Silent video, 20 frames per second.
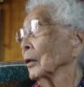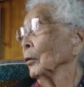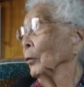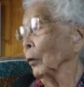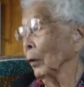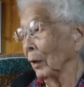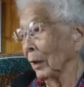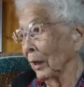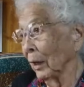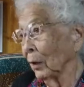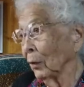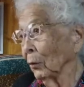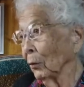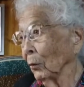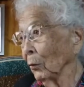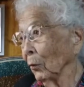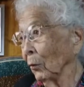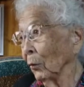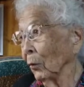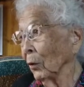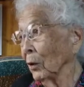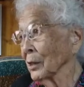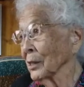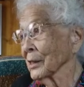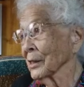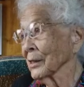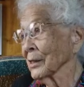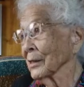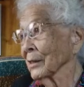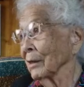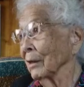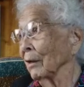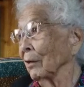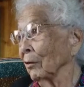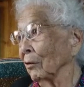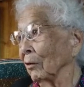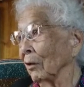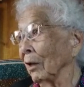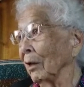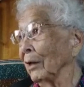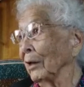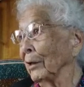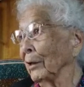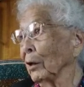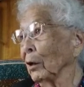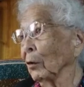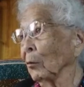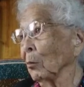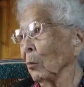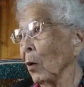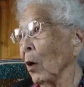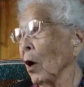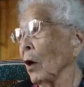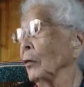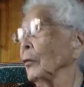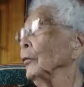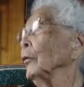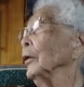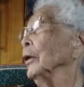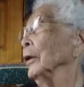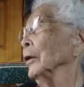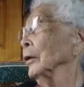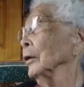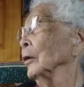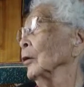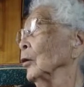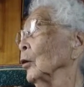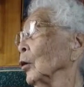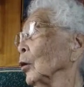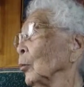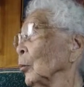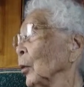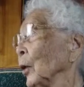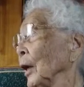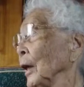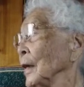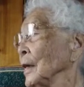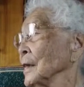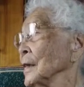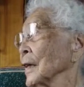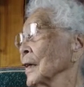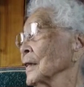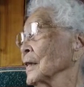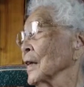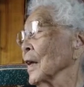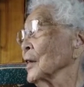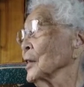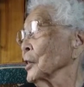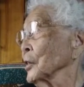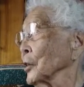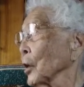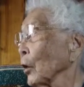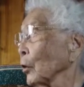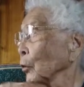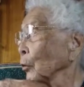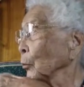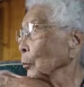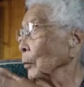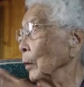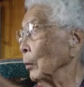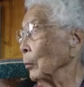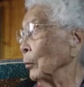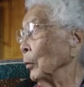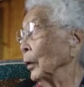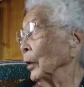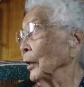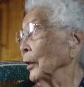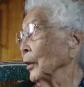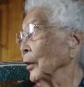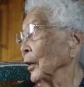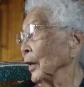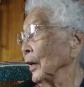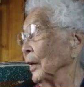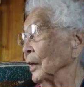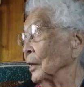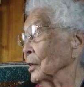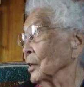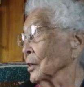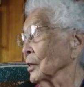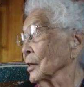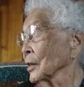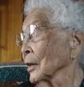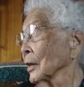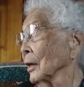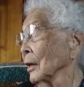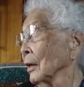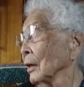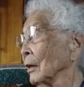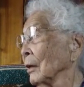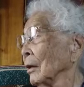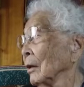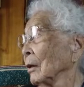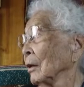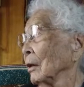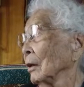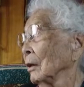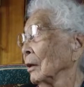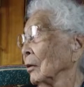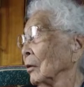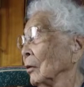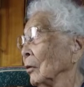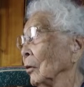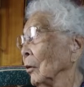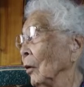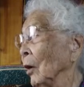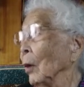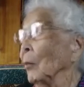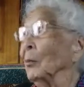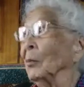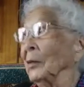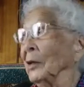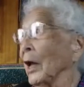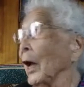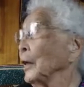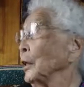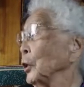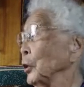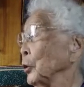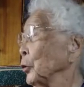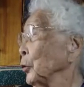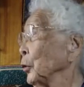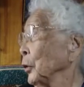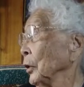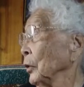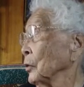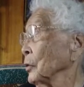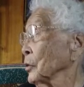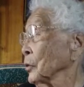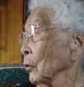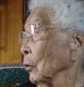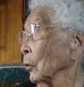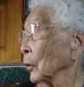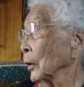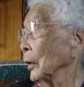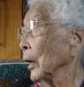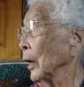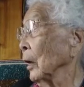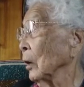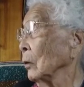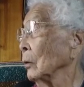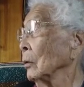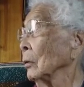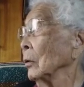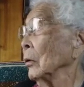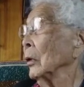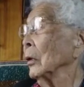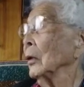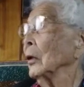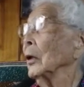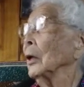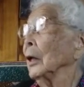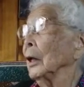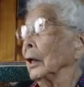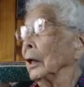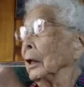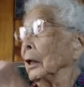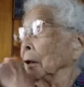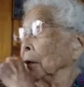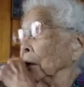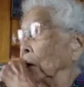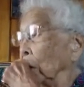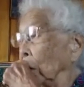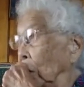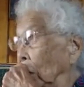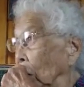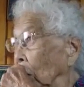Nulato was a little modern place as I start remembering things. I'm 92 years old now, and